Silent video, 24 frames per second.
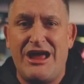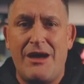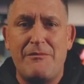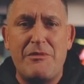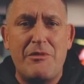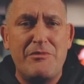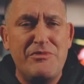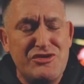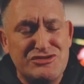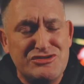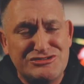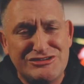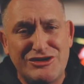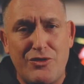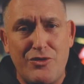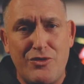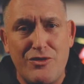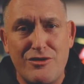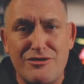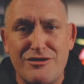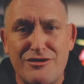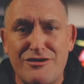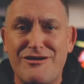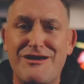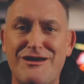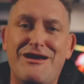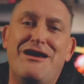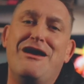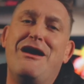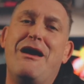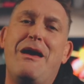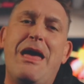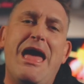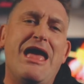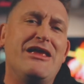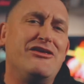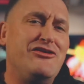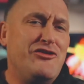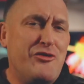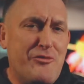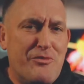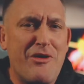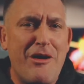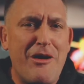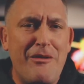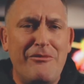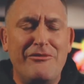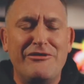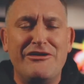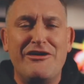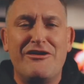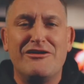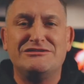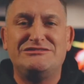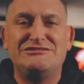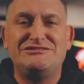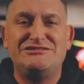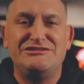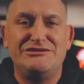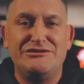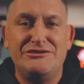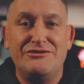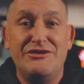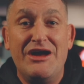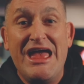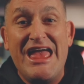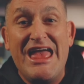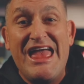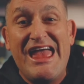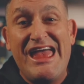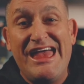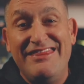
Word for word: I'm a music hoarder, and you probably are too.